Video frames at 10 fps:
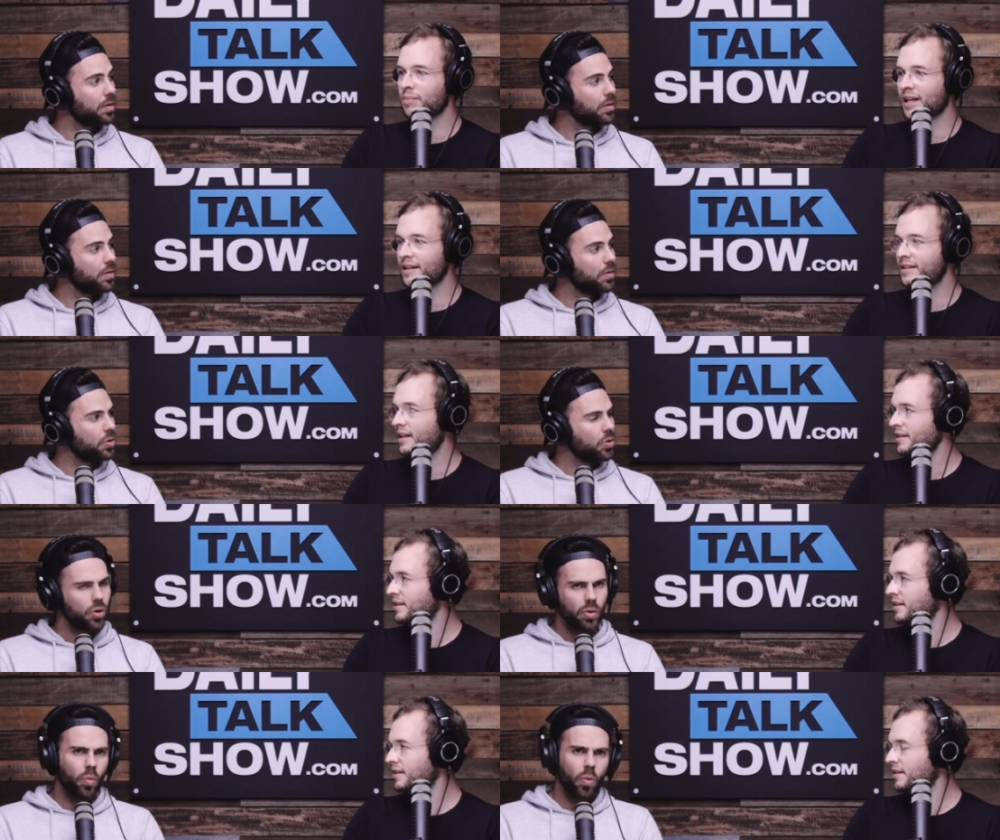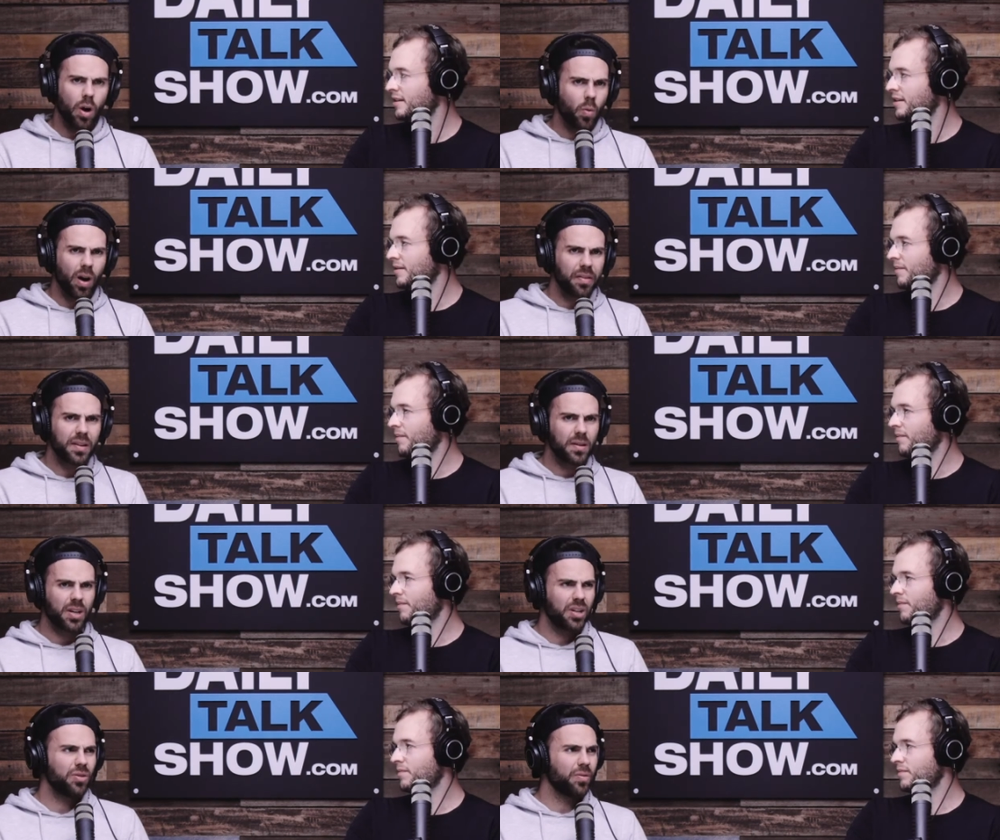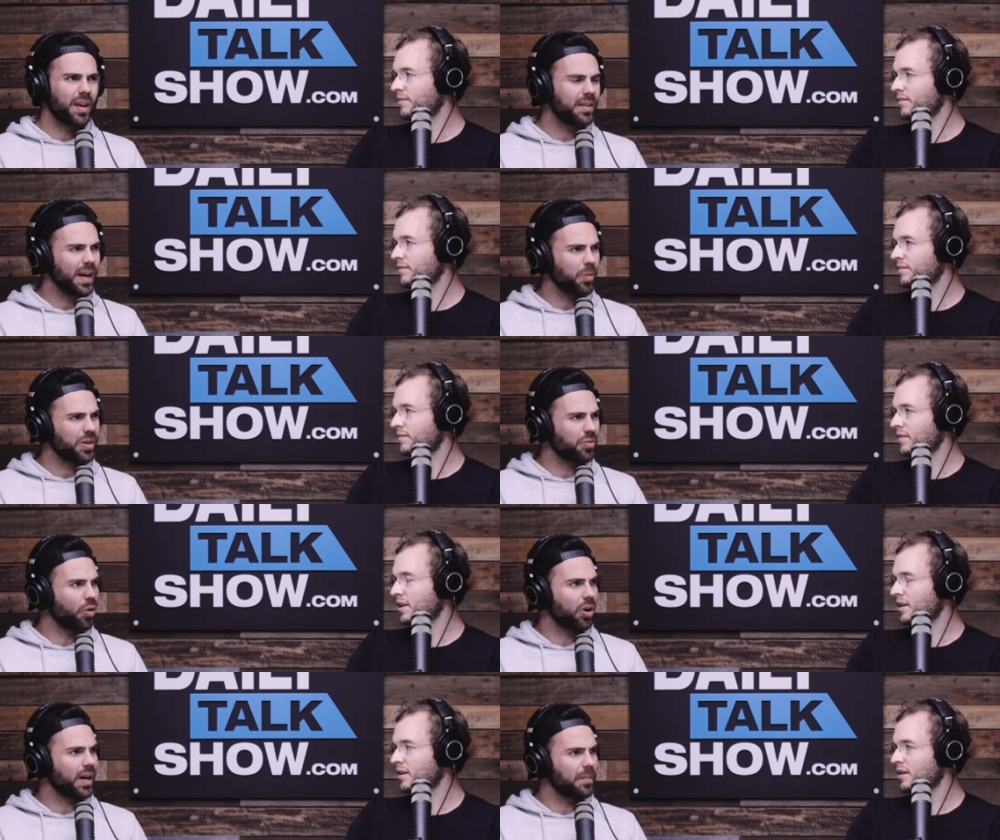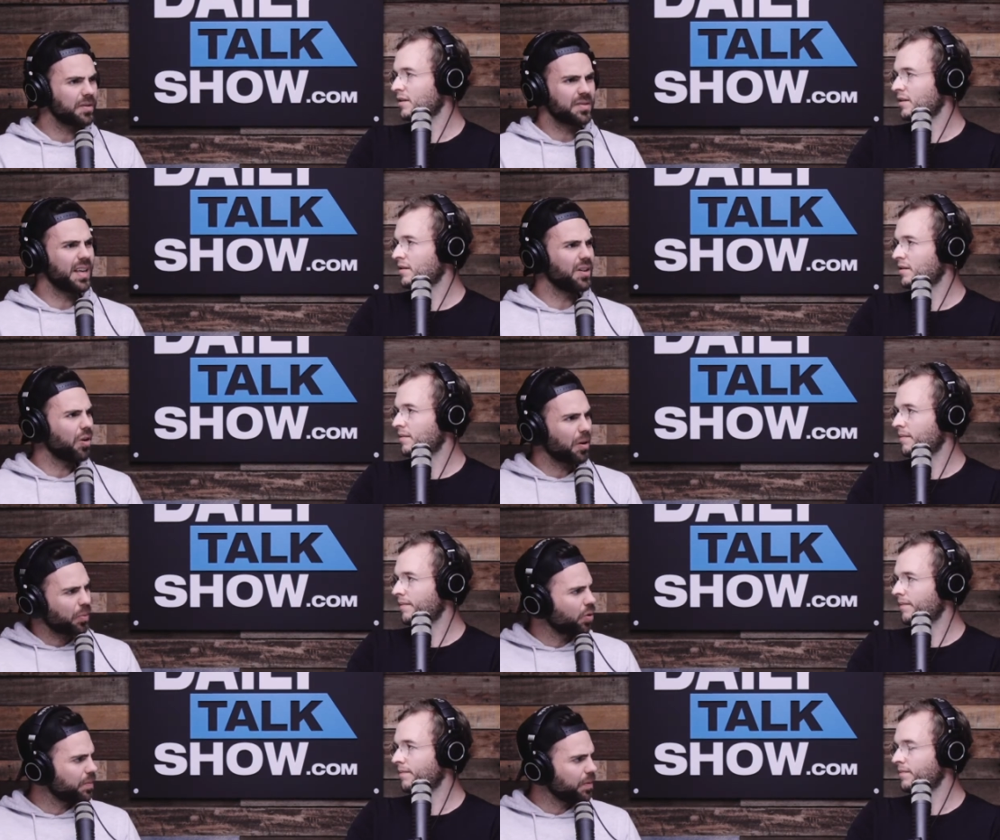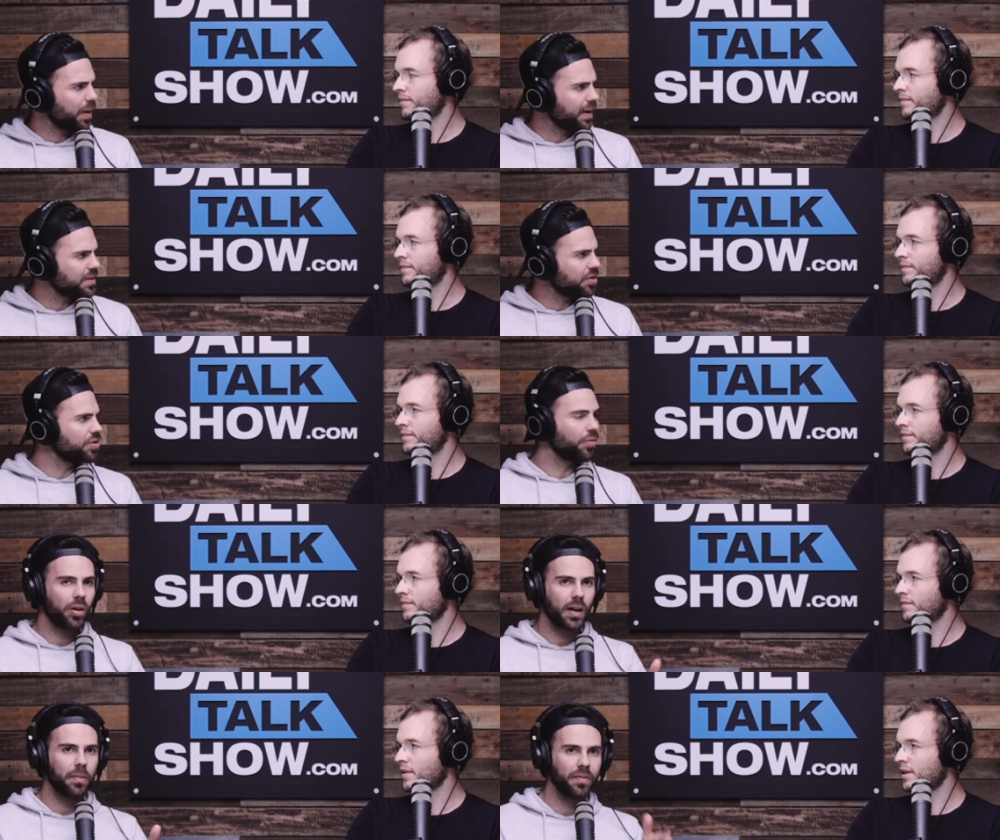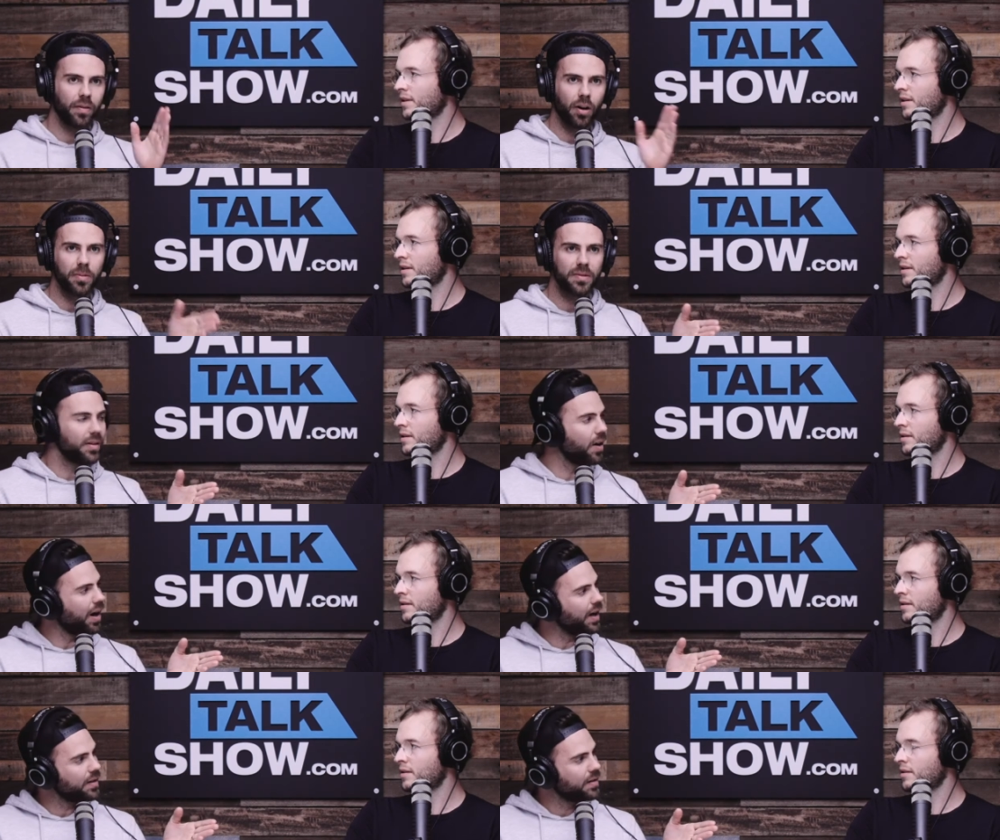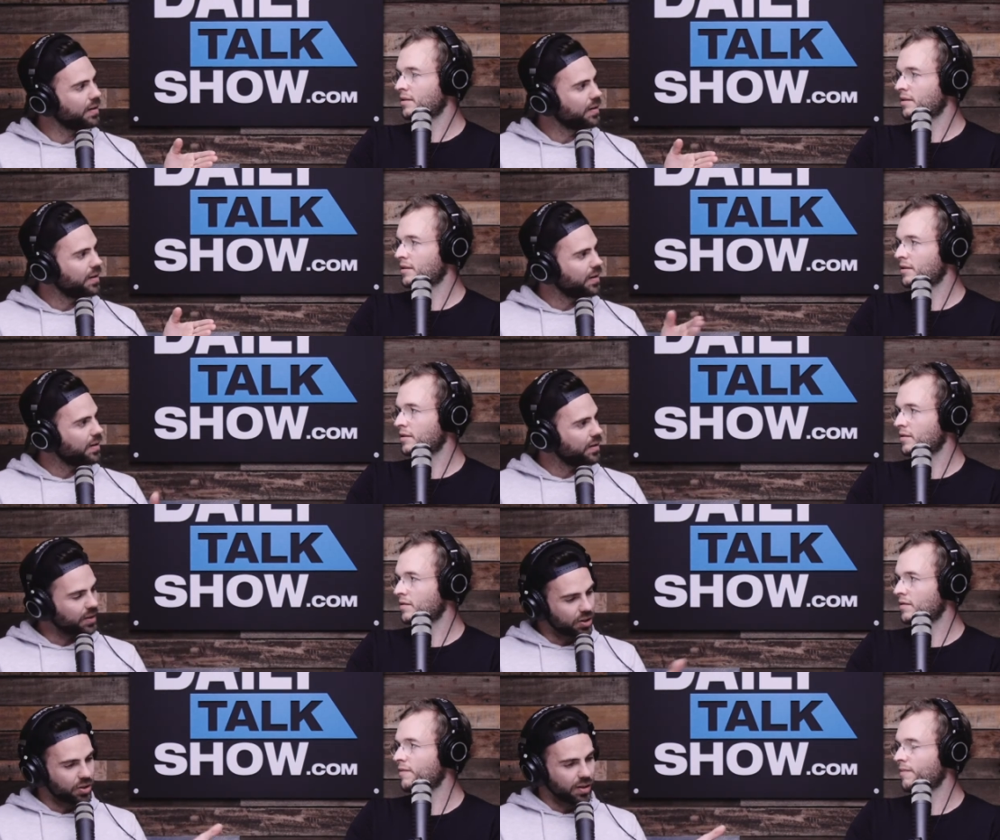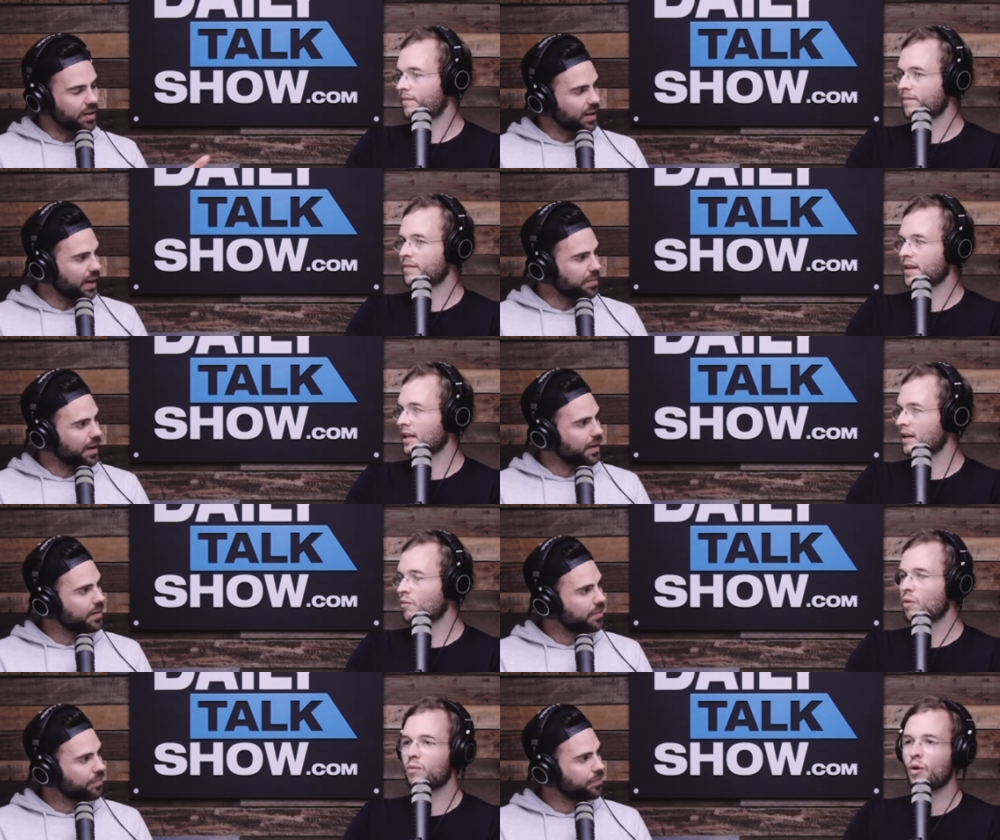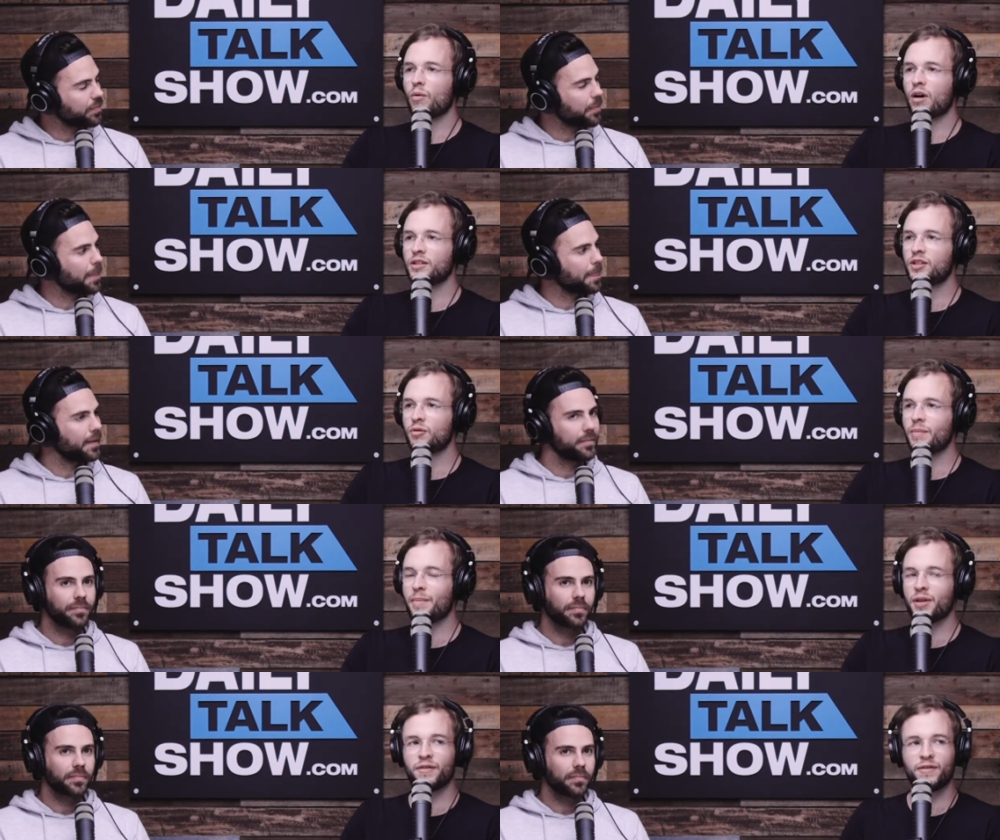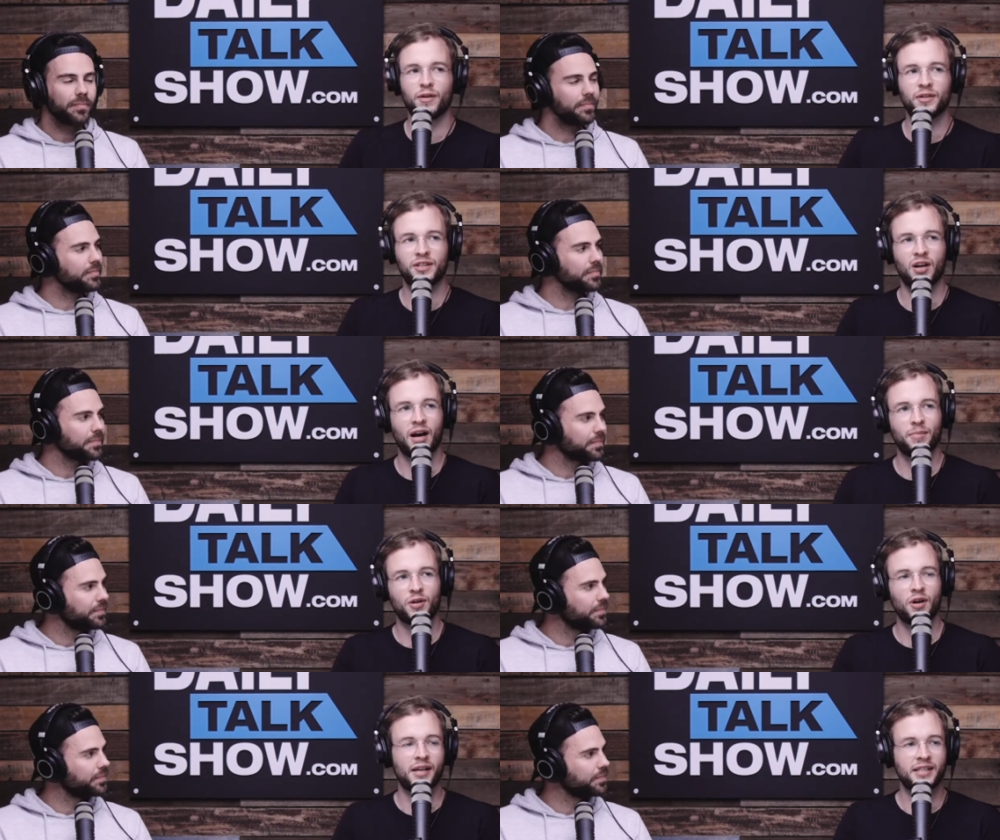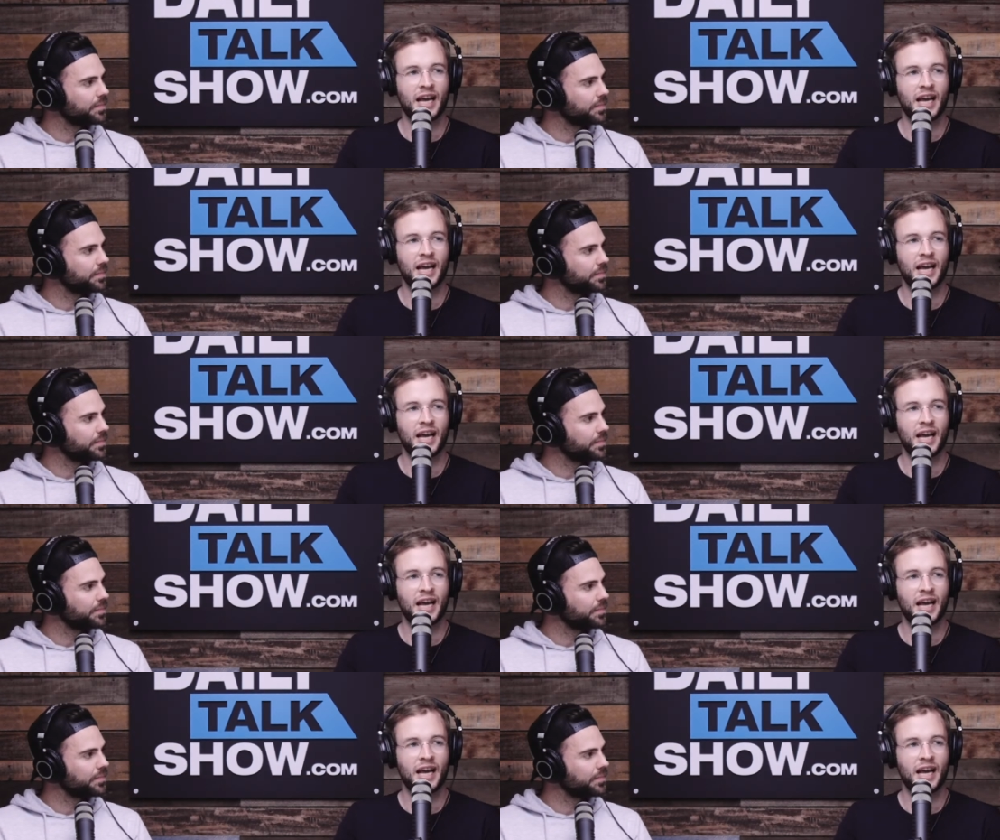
Speaker 1: blood done.
Speaker 2: Well, I think you can do that. Yeah, we could rock up because they're not appointment based. You just rock up. If it opens at 9, you get them done. Well, do you remember the first time you guys